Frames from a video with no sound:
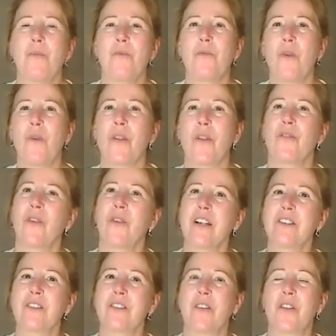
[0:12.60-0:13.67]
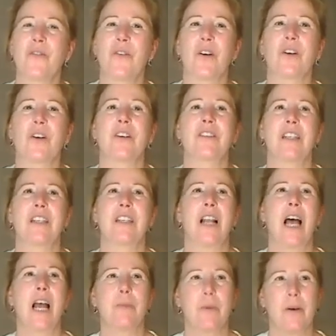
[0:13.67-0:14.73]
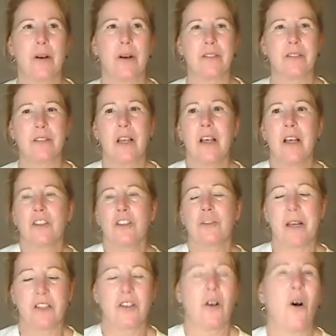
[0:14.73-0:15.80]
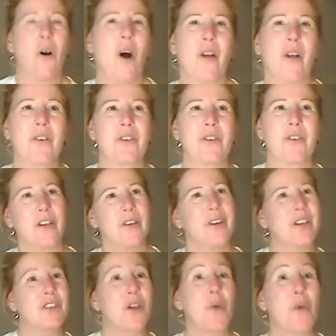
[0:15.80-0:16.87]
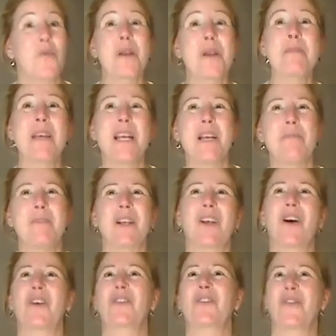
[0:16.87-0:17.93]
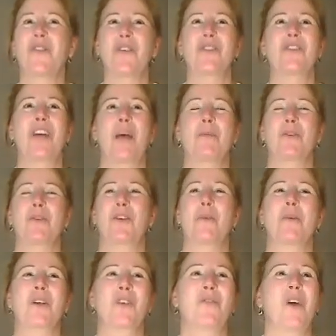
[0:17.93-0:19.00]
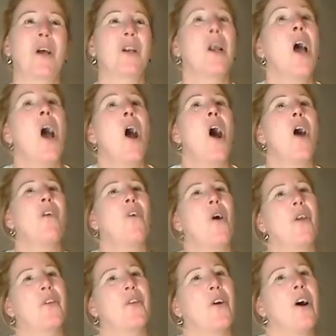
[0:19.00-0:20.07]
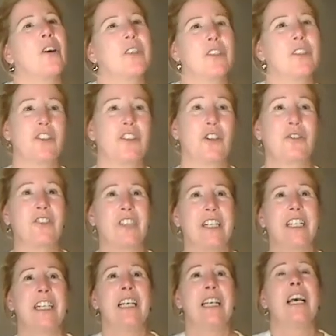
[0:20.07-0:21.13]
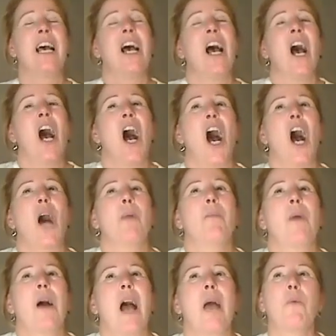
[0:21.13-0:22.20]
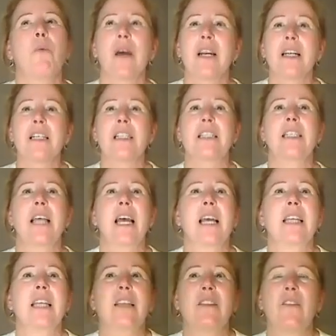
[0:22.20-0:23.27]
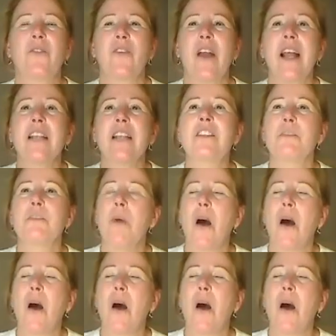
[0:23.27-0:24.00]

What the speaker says: for the Friends of the Ferguson Library's special author series, a repeat because the first time was so much fun, of author Alka Joshi. I wanted to say that the Friends